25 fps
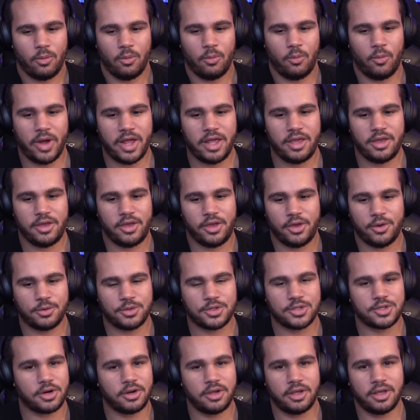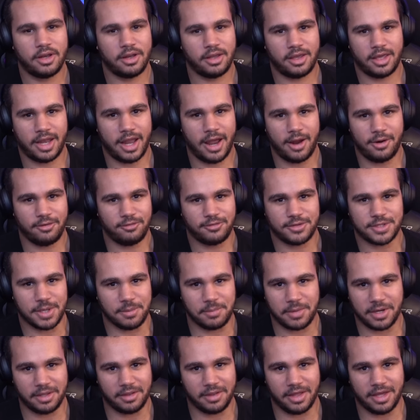What use are you going to get out of
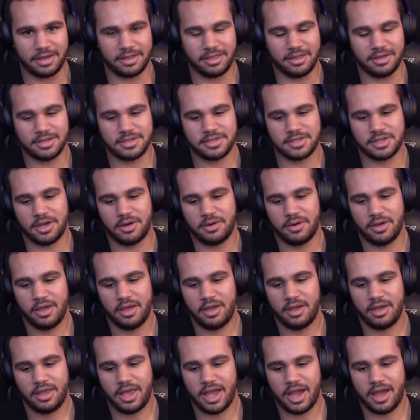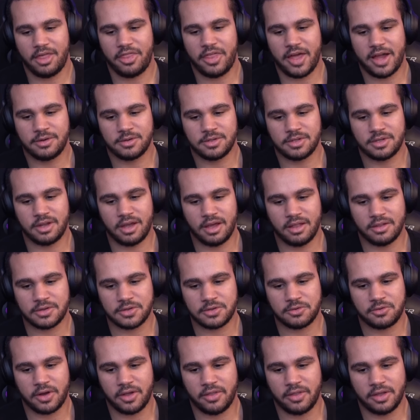somebody like this? So, yeah, thousand
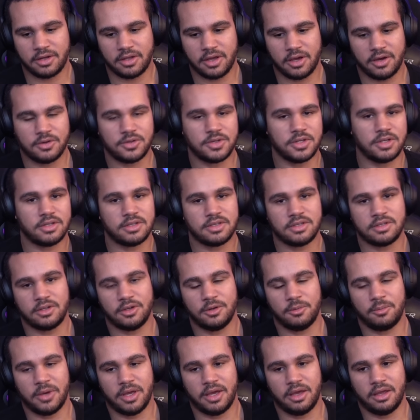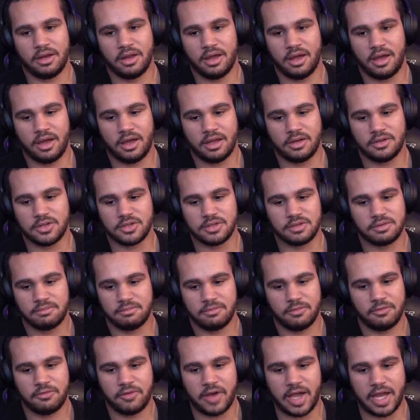dollars for online coaching. It's stupid. Uh,
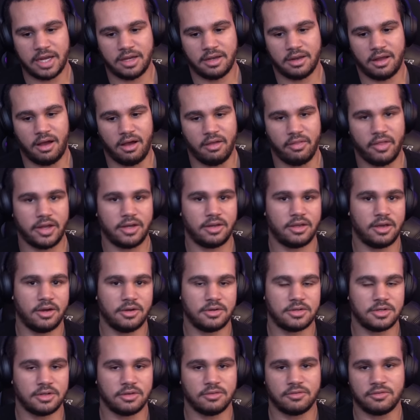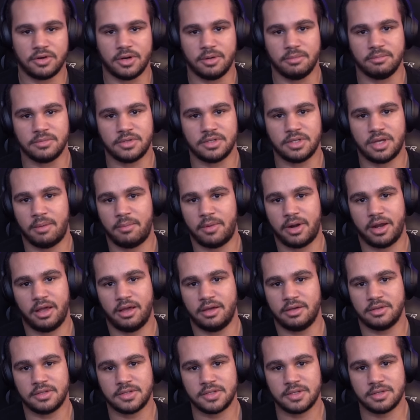just find online coaching from
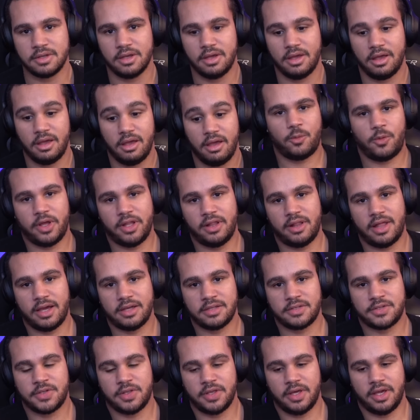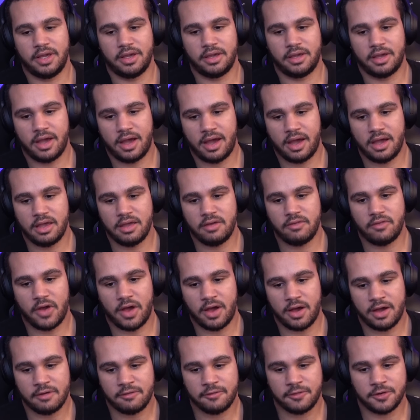someone else. And one last thing,
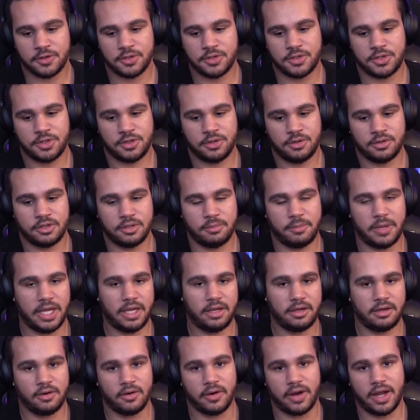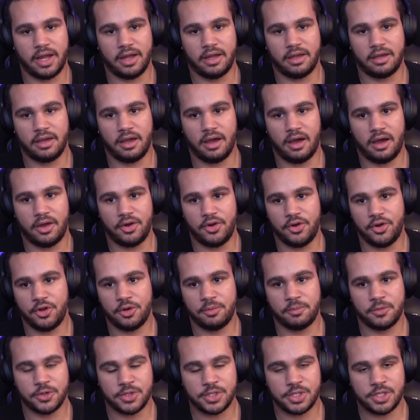I've offered to debate Greg on
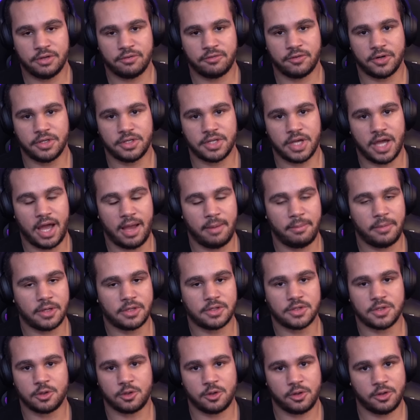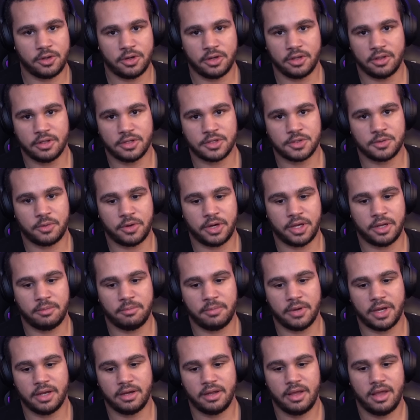numerous different topics, including this
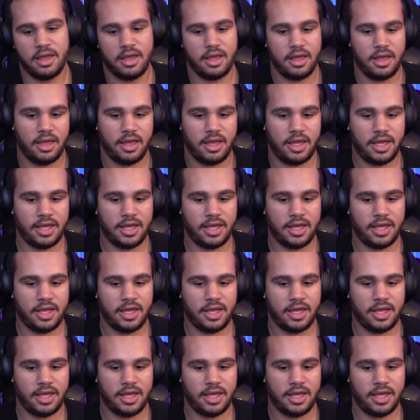one, but